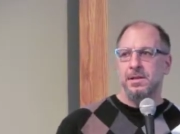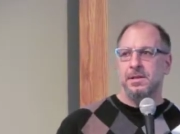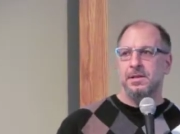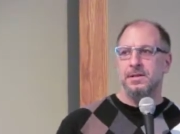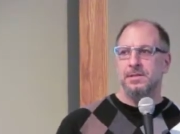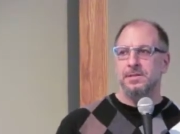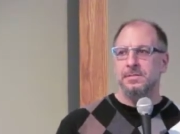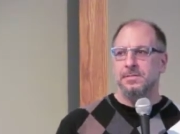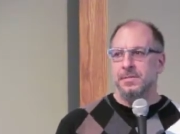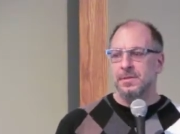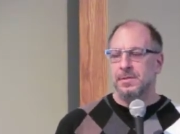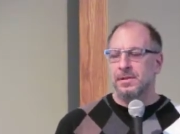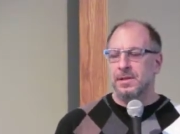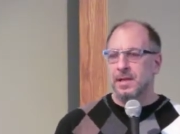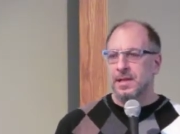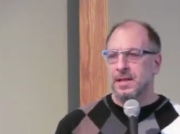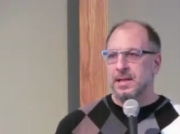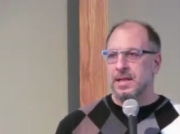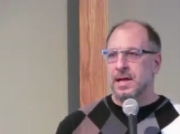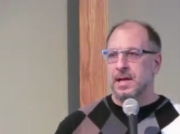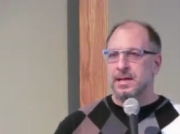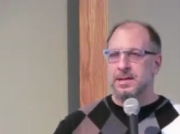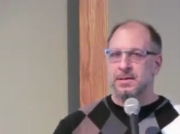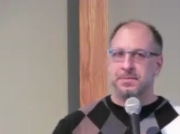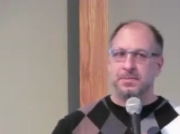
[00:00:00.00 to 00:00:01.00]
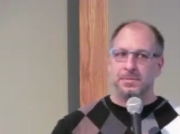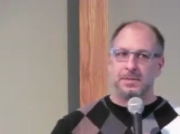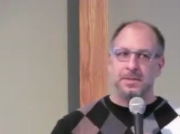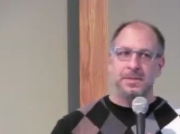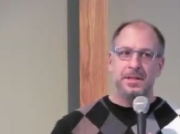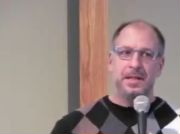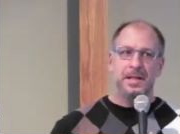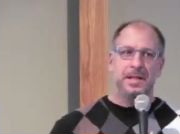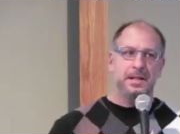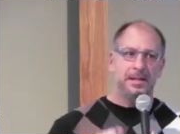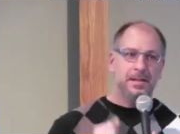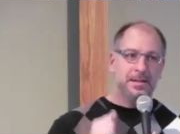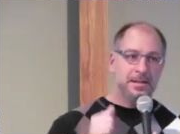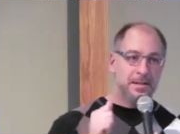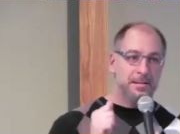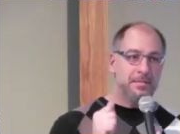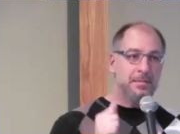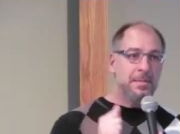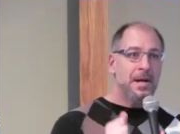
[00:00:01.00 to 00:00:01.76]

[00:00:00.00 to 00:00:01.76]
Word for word: I just feel like God's really saying that